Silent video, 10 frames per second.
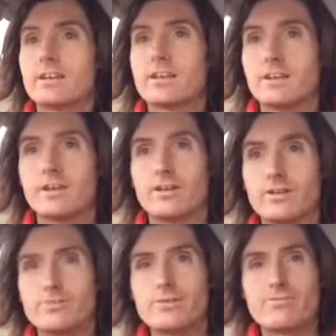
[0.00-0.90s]

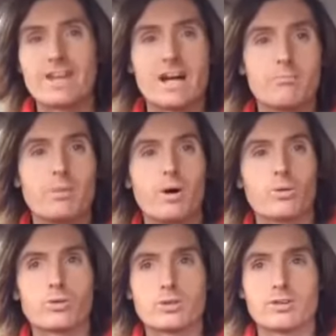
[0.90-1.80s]
So we've run out of
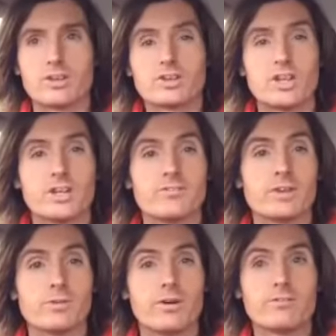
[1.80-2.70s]
bolts because I sheared a
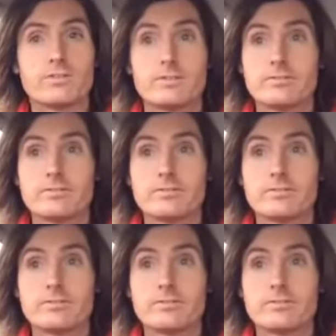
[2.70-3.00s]
few off,